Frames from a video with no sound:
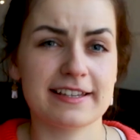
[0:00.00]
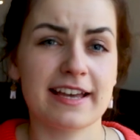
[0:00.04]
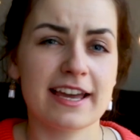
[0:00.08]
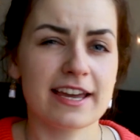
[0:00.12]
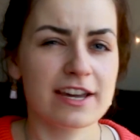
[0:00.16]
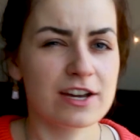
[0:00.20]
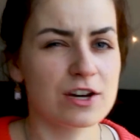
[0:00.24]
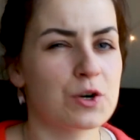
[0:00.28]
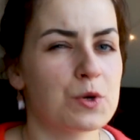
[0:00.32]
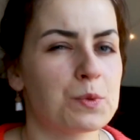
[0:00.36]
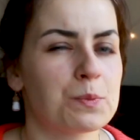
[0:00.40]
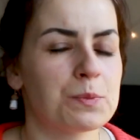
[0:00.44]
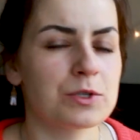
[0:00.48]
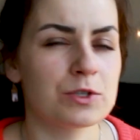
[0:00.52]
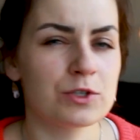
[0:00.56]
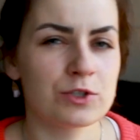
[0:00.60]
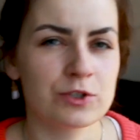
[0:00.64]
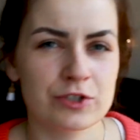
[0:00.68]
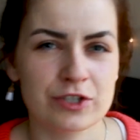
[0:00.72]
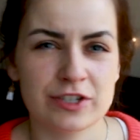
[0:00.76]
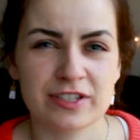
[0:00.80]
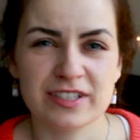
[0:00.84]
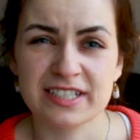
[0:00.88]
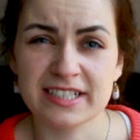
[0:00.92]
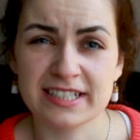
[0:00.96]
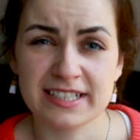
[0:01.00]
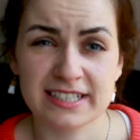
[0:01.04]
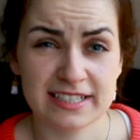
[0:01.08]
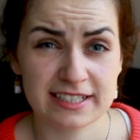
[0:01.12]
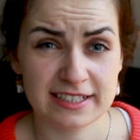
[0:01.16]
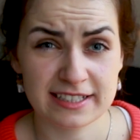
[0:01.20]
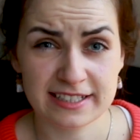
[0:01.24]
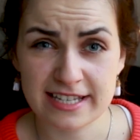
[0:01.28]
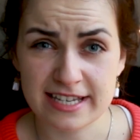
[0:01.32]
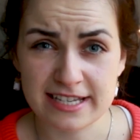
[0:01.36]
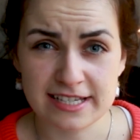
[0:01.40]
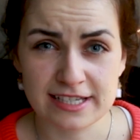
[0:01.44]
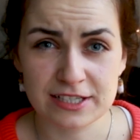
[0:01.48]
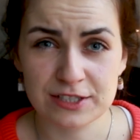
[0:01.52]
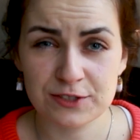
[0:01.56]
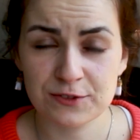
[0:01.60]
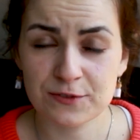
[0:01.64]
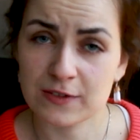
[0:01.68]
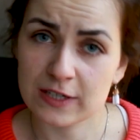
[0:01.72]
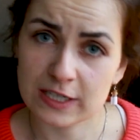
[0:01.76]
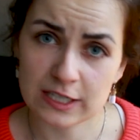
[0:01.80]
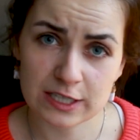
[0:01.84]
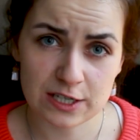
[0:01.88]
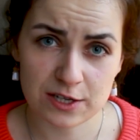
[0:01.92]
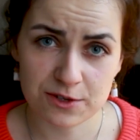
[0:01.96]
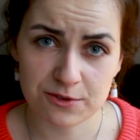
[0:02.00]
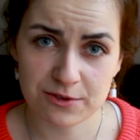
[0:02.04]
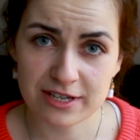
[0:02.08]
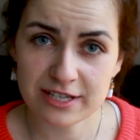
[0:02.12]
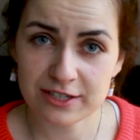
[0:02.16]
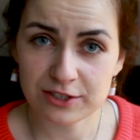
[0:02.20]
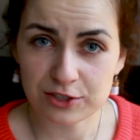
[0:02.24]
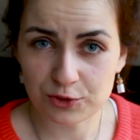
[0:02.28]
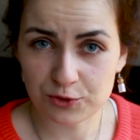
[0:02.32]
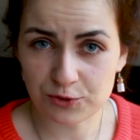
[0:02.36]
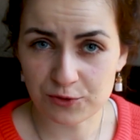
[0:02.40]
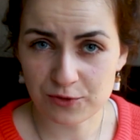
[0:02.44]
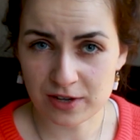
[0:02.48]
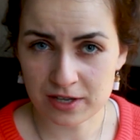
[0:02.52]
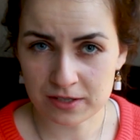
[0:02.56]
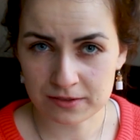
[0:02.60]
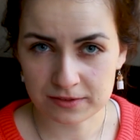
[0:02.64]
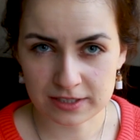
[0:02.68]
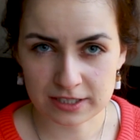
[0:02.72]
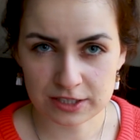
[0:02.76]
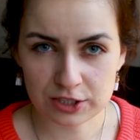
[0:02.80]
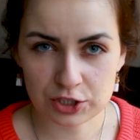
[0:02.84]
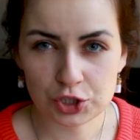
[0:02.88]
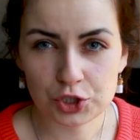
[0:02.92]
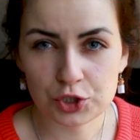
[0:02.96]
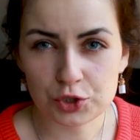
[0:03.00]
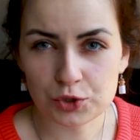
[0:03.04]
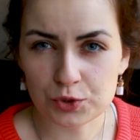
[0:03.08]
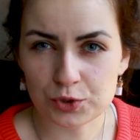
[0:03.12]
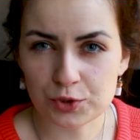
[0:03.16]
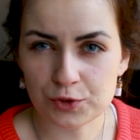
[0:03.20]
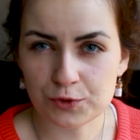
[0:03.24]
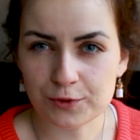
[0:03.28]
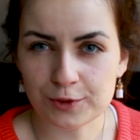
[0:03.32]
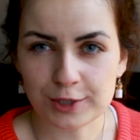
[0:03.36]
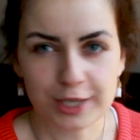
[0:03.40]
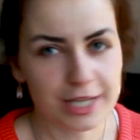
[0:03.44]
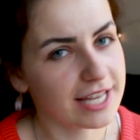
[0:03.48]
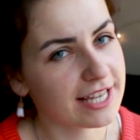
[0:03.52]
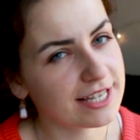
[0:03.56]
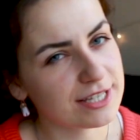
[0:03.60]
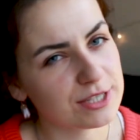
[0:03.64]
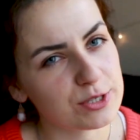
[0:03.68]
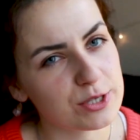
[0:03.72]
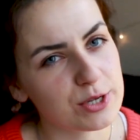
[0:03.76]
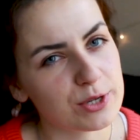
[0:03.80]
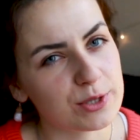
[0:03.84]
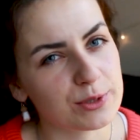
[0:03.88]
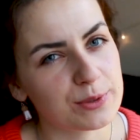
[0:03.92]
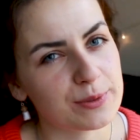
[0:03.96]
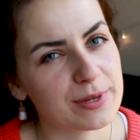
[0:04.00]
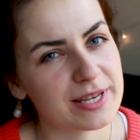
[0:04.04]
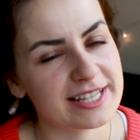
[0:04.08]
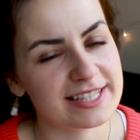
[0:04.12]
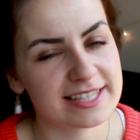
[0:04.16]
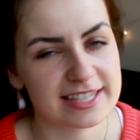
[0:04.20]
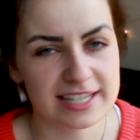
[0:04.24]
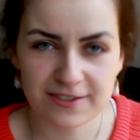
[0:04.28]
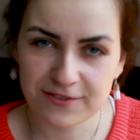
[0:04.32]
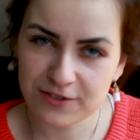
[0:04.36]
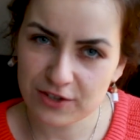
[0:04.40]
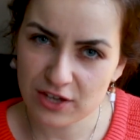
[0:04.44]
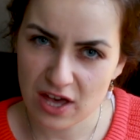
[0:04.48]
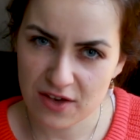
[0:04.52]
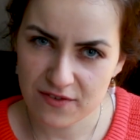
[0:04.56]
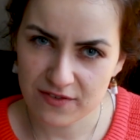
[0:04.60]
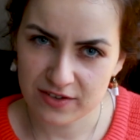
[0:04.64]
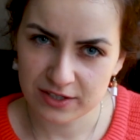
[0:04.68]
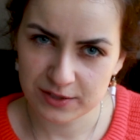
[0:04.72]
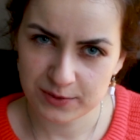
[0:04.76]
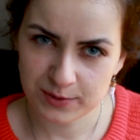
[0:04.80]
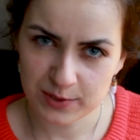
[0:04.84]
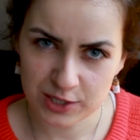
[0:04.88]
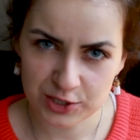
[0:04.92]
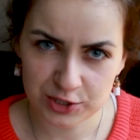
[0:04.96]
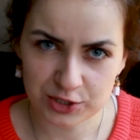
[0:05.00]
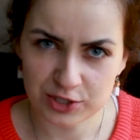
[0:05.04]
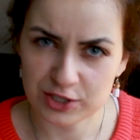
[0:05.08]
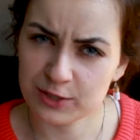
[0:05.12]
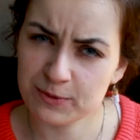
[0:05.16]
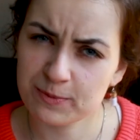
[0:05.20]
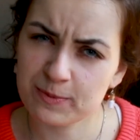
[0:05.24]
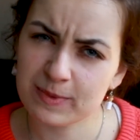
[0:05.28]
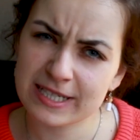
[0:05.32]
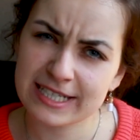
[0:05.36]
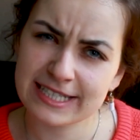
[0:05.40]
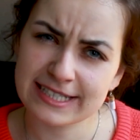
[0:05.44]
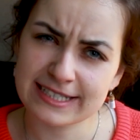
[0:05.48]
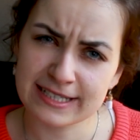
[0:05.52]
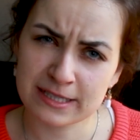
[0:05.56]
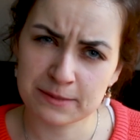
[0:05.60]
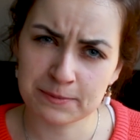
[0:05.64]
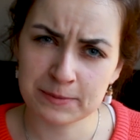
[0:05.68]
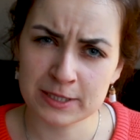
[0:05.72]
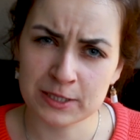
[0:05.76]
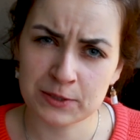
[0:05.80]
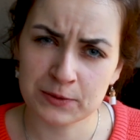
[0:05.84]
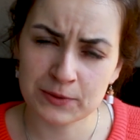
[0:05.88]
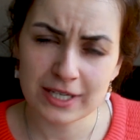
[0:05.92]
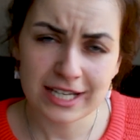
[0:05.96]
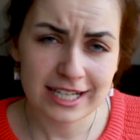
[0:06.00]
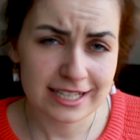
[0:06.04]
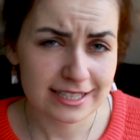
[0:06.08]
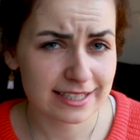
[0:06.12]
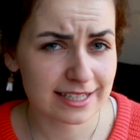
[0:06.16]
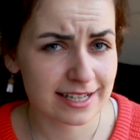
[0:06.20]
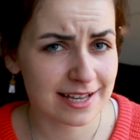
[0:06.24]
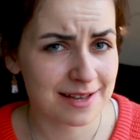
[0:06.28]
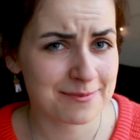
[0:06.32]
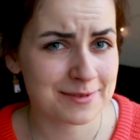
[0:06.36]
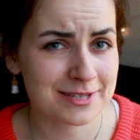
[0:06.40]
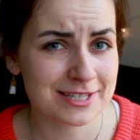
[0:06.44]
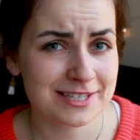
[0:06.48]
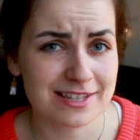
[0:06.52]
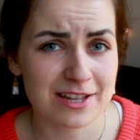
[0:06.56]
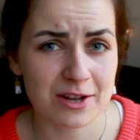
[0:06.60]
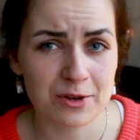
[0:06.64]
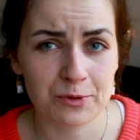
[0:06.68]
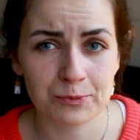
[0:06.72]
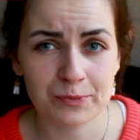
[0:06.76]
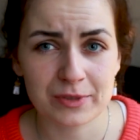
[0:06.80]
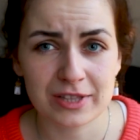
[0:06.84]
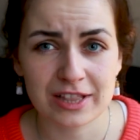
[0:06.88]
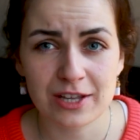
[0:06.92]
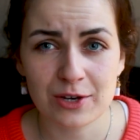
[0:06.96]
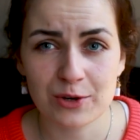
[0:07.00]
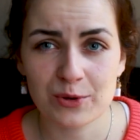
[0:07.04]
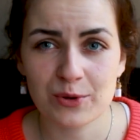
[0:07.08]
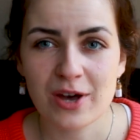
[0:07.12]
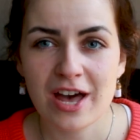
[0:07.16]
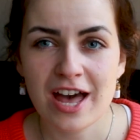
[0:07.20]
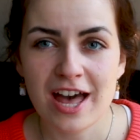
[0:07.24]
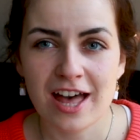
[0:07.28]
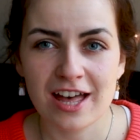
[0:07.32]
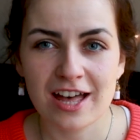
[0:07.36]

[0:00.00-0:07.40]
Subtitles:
I hope you enjoyed today's video and you found it useful as always. If you have any questions, please let me know in the comments down below.